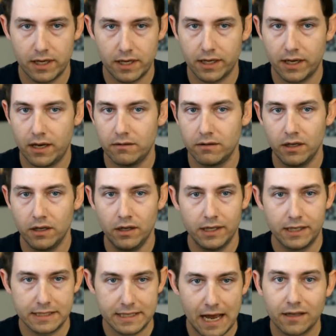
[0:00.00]
They get
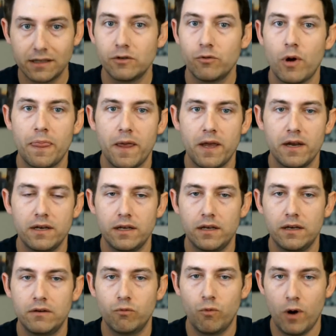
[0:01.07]
exactly what they
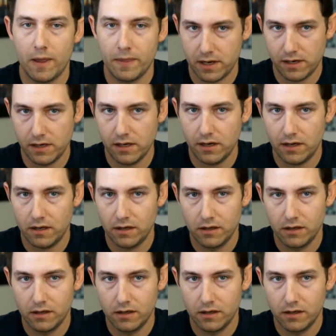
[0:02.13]
need when they need it.